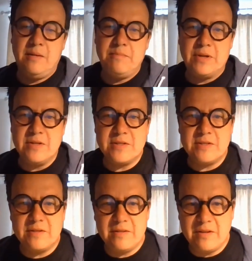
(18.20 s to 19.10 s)

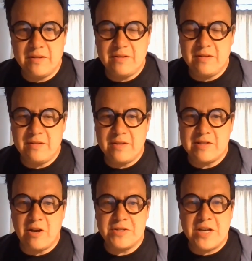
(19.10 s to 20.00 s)
because there's a
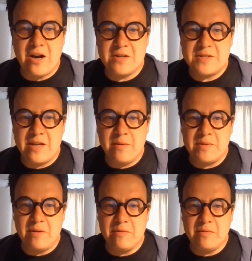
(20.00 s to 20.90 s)
lot of tasks there with
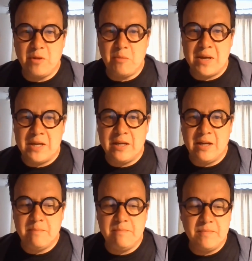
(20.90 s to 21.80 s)
not many
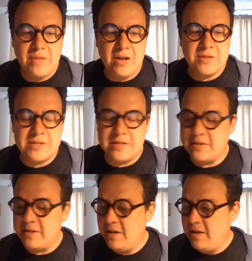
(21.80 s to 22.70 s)

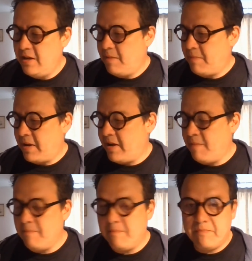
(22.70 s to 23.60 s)
answers.
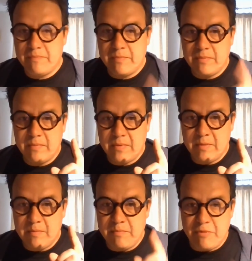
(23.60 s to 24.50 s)
But
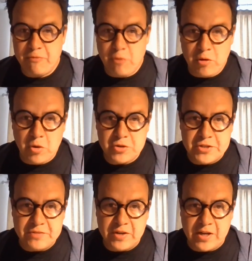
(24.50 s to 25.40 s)
before you watch
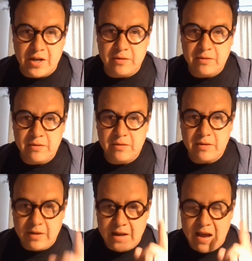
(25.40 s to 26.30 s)
this video,
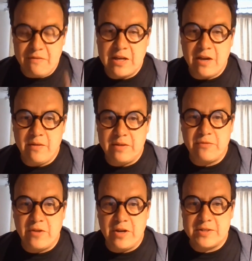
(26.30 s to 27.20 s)
have a go at it
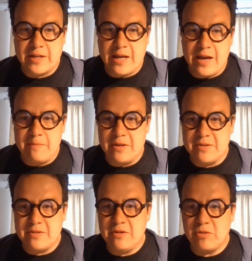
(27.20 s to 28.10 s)
first, okay?
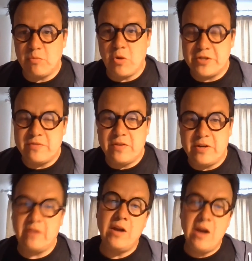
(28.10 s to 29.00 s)
Because you should watch this
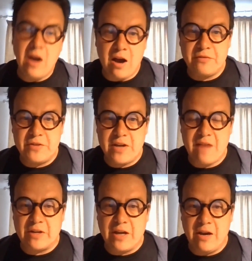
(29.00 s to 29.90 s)
video after you
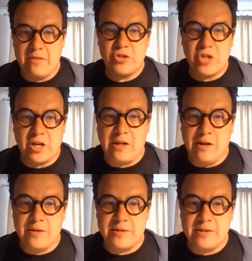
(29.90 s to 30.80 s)
have a go and then check your
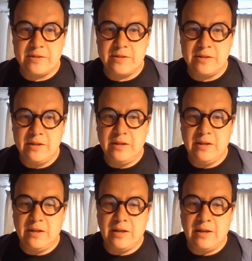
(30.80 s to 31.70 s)
answers.
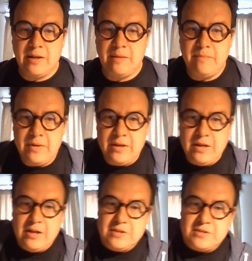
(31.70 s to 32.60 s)
Um,
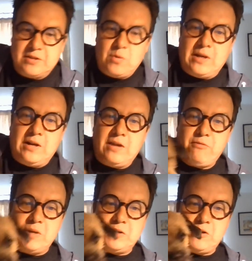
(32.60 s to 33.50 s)
just a quick hello
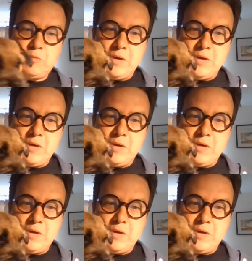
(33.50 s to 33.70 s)
from my dog